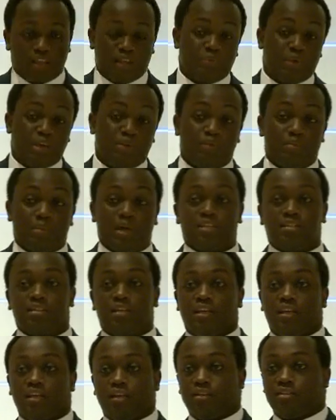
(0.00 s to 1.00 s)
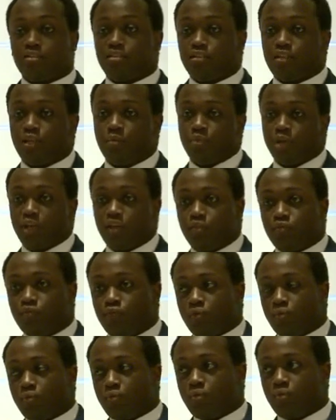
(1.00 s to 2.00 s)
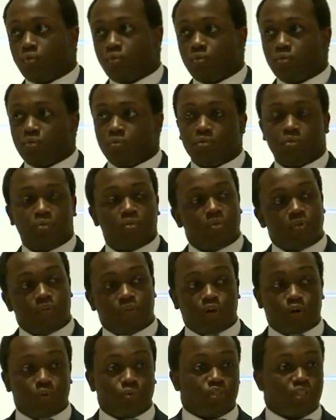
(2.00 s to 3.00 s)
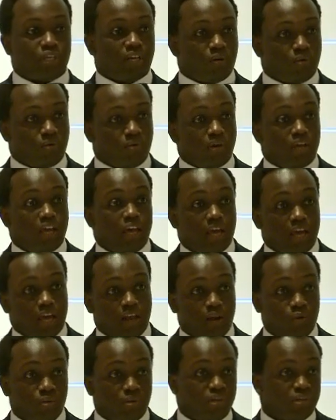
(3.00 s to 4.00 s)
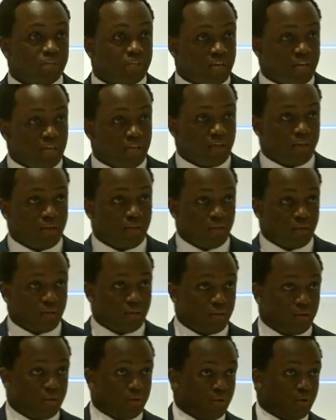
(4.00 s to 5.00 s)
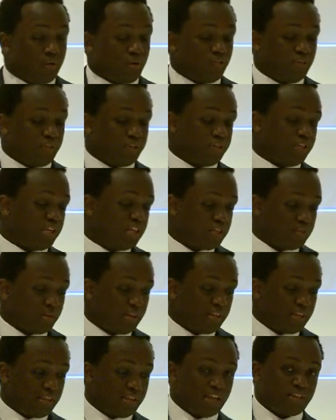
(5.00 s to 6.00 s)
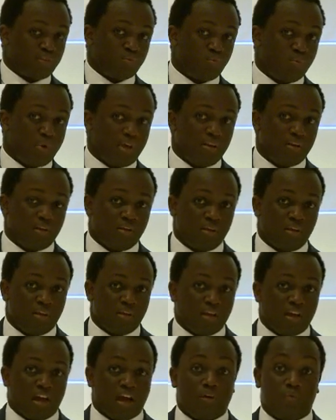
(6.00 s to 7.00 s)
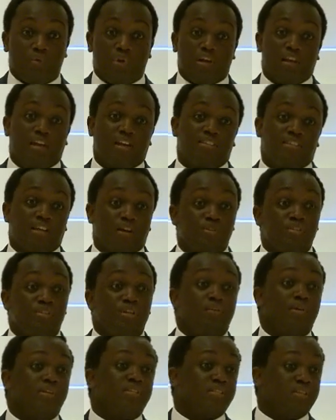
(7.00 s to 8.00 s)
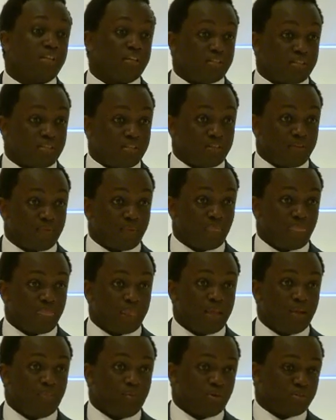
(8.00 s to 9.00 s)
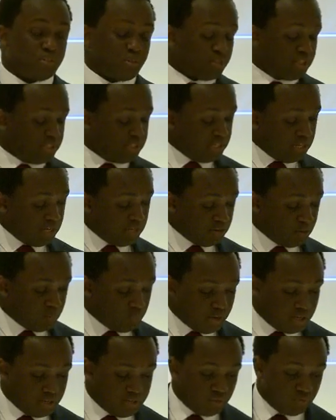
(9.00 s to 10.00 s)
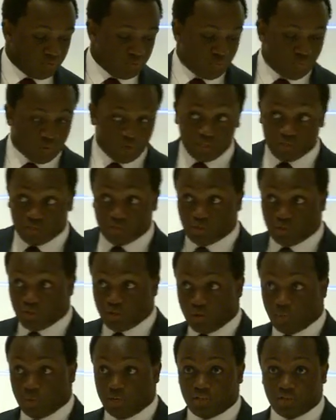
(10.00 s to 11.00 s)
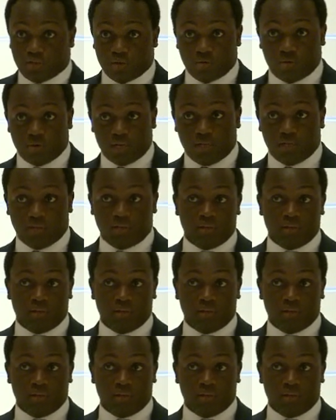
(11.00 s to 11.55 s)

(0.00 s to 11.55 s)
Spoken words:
paid for my tickets, they paid for the hotel. And on the day of the donation, I think that's when I realized how serious it is. Because I was sitting in the waiting room waiting to go in and donate,